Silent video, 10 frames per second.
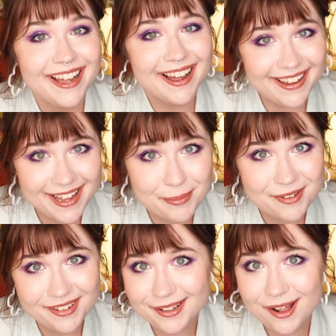I am
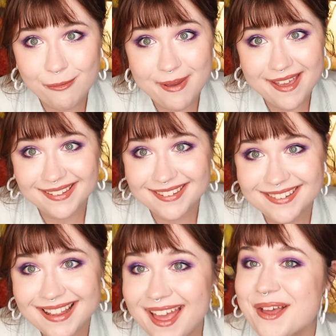still
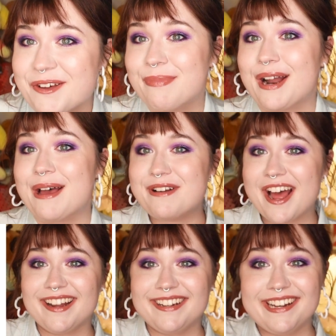obese, but I'm
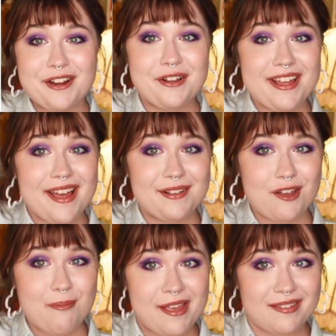not nearly as
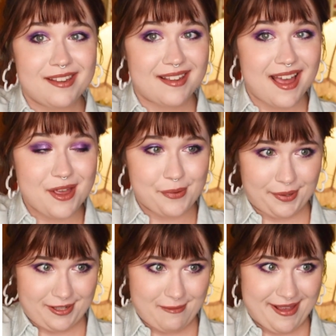obese as I
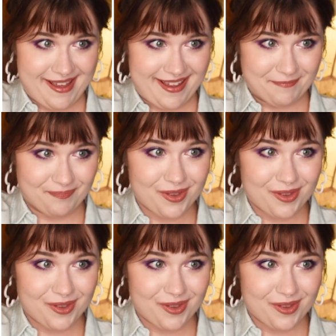used to be.